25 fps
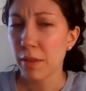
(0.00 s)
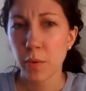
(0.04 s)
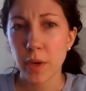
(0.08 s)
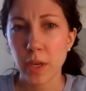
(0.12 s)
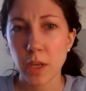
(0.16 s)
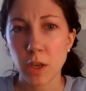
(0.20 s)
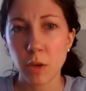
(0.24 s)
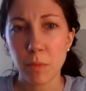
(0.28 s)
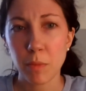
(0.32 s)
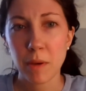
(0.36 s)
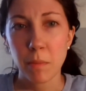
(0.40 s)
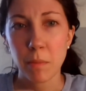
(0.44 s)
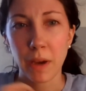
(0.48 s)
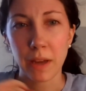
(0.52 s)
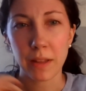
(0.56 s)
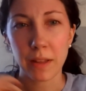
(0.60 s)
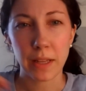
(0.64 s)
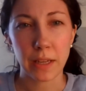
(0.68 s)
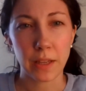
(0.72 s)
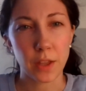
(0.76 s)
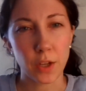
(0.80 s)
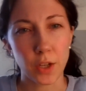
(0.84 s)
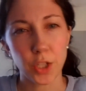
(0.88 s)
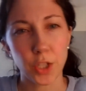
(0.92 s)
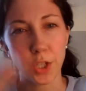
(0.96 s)
me through what you mean by,
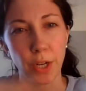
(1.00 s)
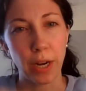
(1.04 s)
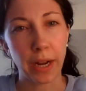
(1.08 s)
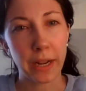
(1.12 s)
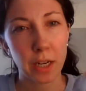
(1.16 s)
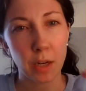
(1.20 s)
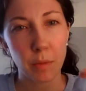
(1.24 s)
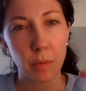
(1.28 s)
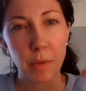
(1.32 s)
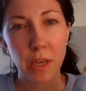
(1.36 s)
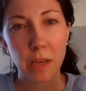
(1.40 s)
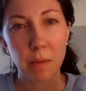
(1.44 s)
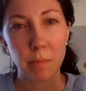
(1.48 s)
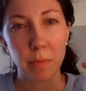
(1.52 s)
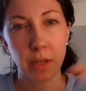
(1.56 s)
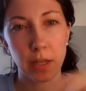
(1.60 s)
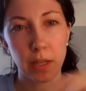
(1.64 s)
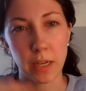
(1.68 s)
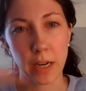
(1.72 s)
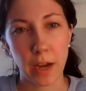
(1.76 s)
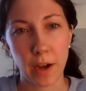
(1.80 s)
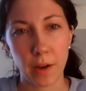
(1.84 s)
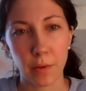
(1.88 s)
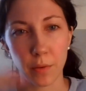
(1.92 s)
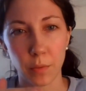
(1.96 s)
like, they're trying to be,
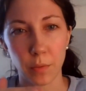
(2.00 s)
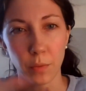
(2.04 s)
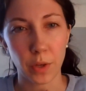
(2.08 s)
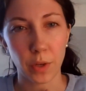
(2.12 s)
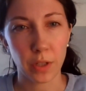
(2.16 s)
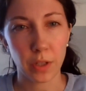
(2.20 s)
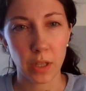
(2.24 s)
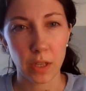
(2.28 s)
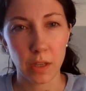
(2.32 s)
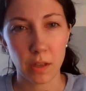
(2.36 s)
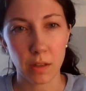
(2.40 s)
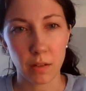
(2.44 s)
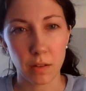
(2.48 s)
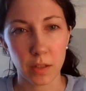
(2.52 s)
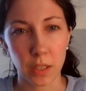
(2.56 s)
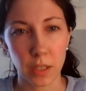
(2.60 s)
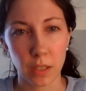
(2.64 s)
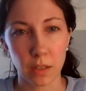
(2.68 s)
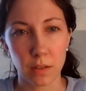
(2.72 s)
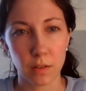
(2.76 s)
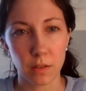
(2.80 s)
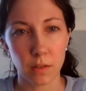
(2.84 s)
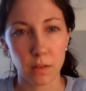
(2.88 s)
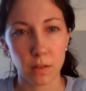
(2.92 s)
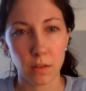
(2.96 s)
but not really?
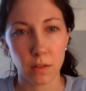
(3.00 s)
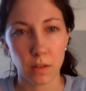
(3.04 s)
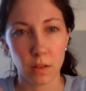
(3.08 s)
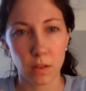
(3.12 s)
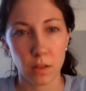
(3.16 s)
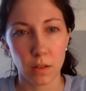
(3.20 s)
Like,